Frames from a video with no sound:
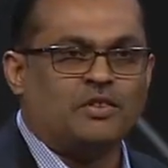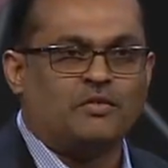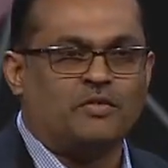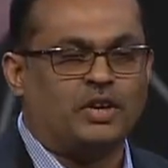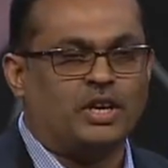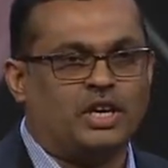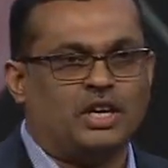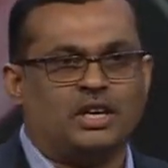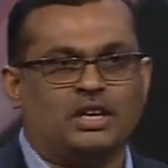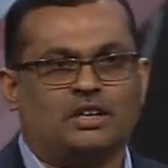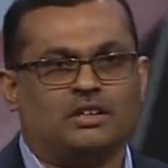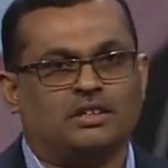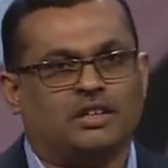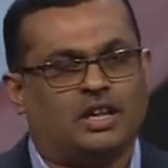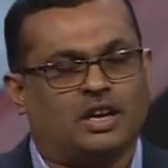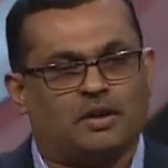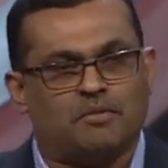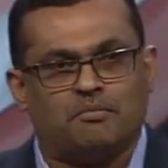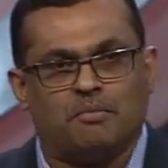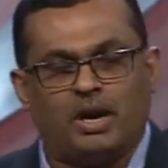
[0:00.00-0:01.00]
There
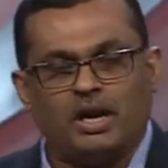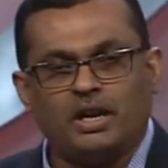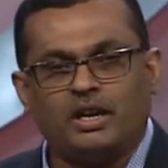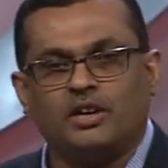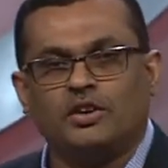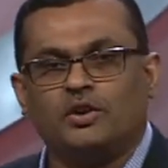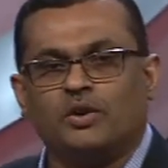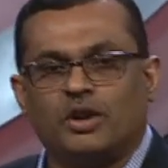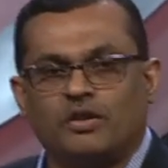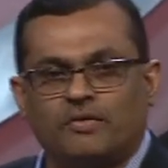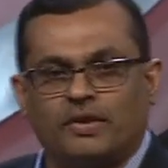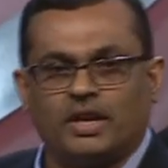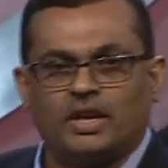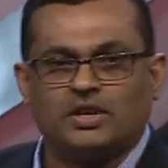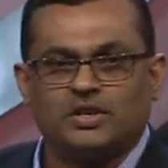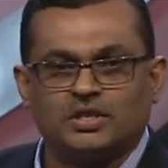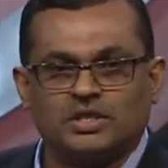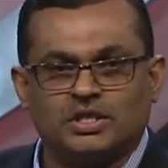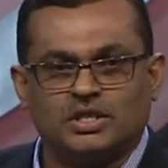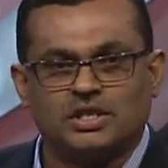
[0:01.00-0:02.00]
are a multitude of
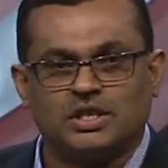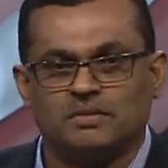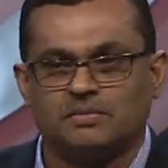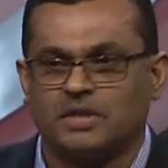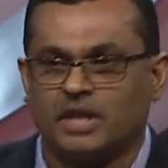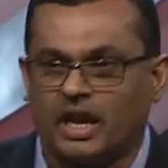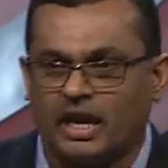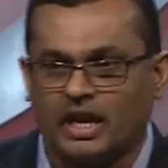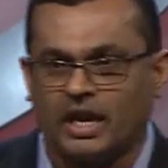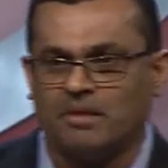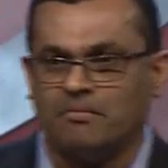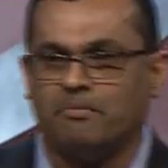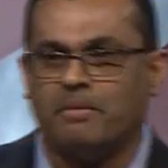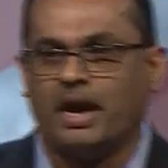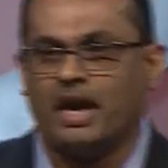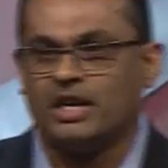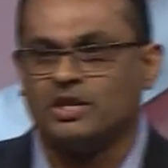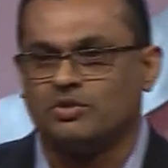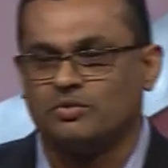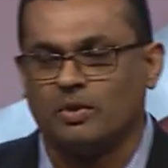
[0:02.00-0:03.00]
ecosystems, and again,
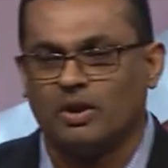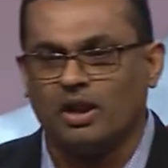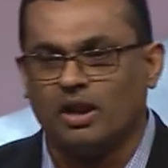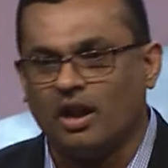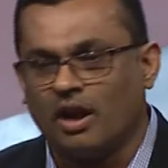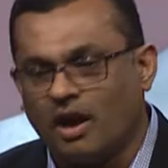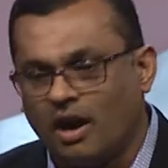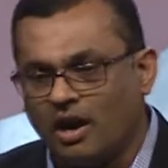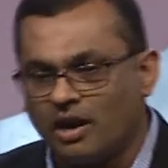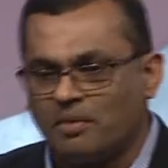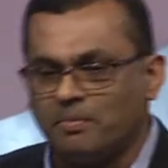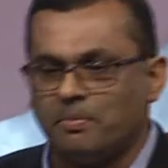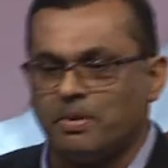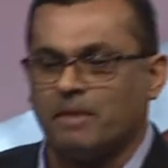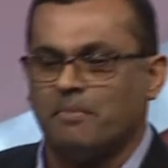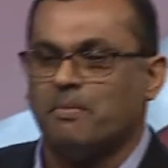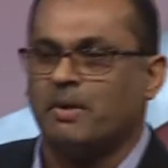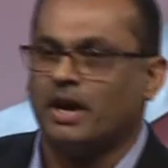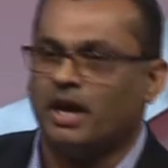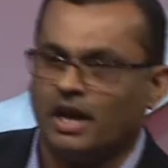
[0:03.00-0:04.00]
banks will not
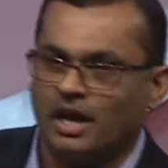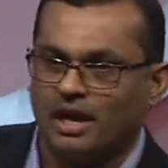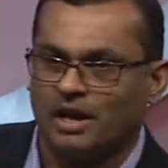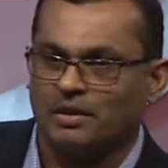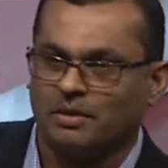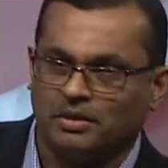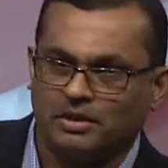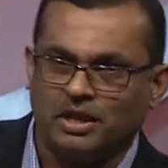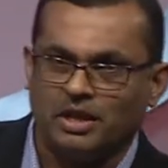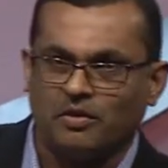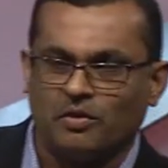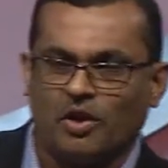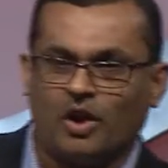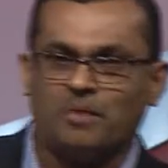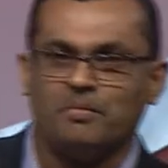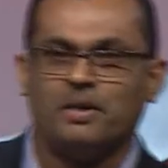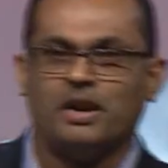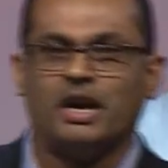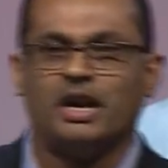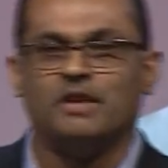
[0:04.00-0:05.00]
prepare, they will
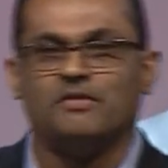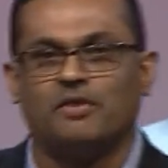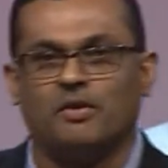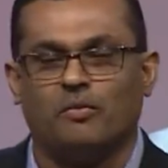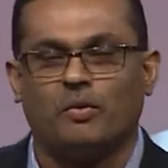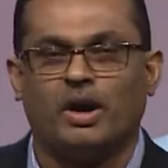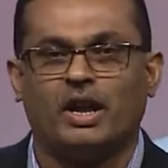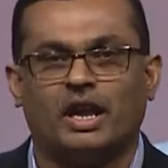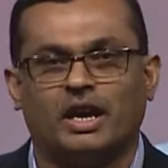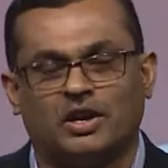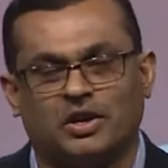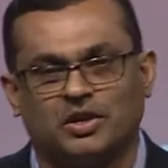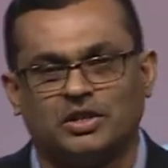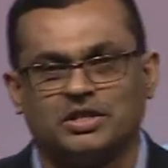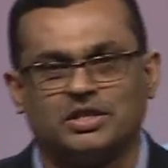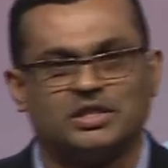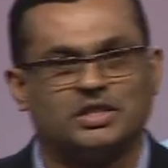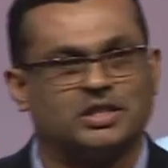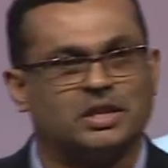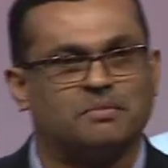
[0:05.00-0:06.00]
not be ready for one
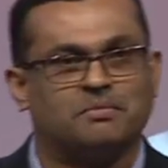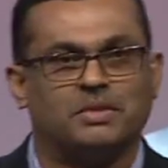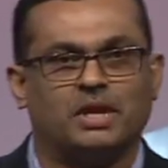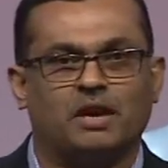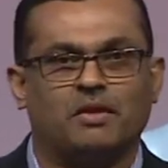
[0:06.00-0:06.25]
ecosystem.